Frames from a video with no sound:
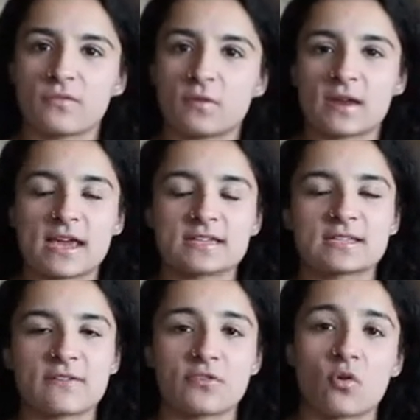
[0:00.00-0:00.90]
few days
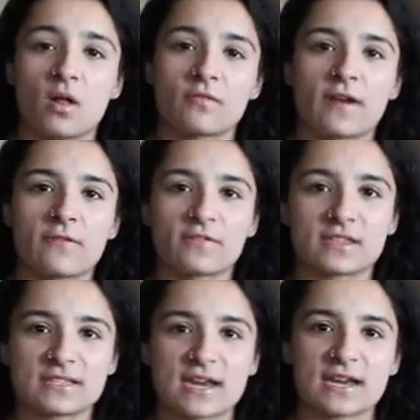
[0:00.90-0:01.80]
if you qualify for
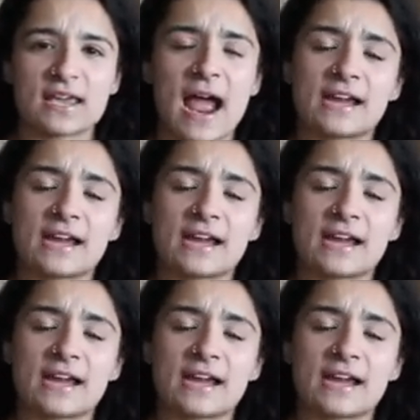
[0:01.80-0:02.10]
the study.